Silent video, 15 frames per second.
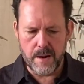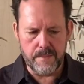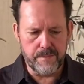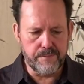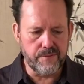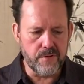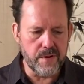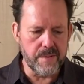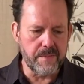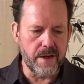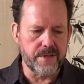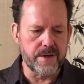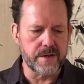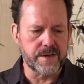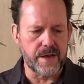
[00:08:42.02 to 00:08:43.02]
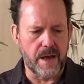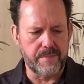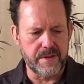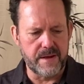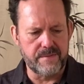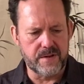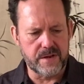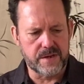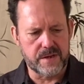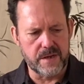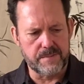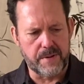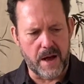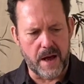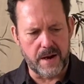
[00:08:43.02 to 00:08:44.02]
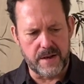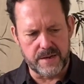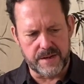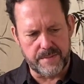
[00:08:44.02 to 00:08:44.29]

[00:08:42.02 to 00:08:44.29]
Brewing methods. I believe this pot is